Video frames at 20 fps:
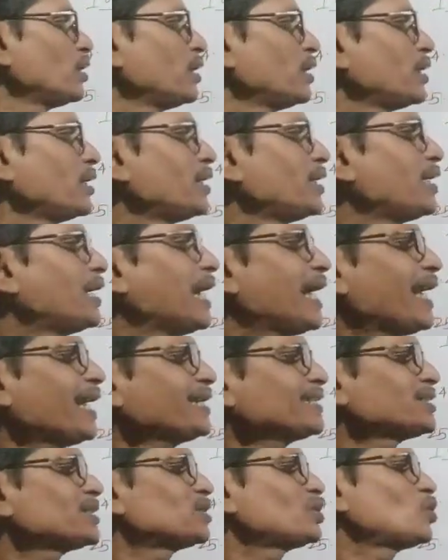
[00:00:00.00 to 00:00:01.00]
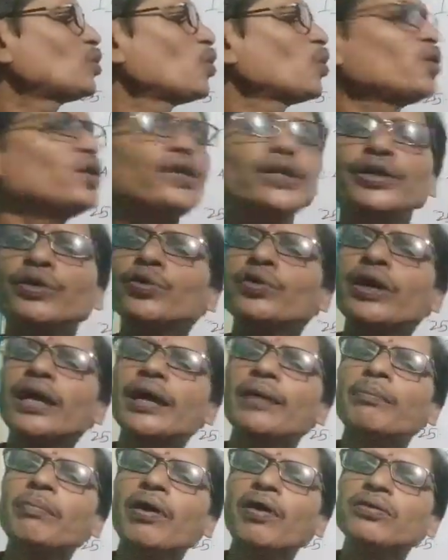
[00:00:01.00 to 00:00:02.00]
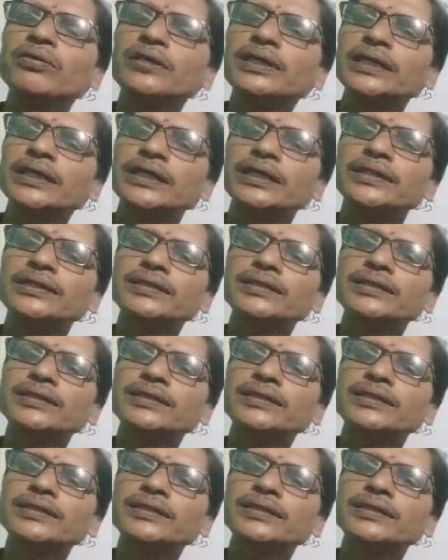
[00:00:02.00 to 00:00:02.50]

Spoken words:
Dash told you about it.